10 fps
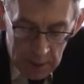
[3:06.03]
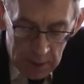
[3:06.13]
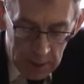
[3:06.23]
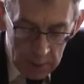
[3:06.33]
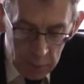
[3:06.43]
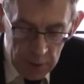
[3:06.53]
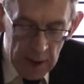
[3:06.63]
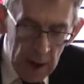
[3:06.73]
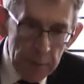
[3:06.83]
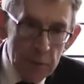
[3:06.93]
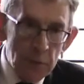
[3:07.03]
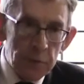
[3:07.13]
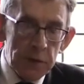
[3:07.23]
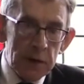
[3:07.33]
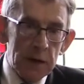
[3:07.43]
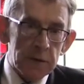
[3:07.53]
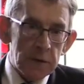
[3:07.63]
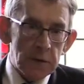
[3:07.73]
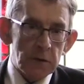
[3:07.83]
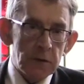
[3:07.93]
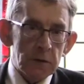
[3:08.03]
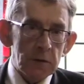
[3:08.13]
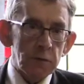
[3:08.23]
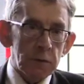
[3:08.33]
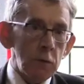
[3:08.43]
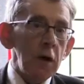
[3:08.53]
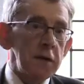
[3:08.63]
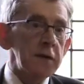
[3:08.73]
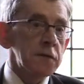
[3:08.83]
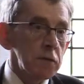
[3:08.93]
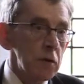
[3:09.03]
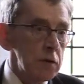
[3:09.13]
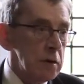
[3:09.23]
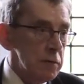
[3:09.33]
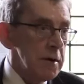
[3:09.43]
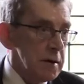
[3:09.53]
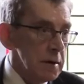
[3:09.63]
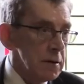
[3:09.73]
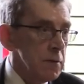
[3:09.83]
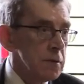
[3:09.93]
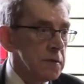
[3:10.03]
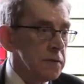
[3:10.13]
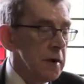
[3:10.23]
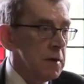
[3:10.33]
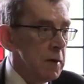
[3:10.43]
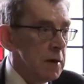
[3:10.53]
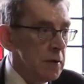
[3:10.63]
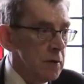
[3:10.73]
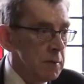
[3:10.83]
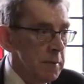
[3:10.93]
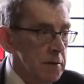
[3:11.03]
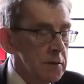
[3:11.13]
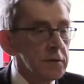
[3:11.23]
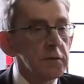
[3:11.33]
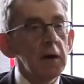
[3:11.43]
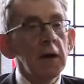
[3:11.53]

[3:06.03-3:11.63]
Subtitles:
And what happened over the next 8 years was quite extraordinary, really, and of course it's very well documented,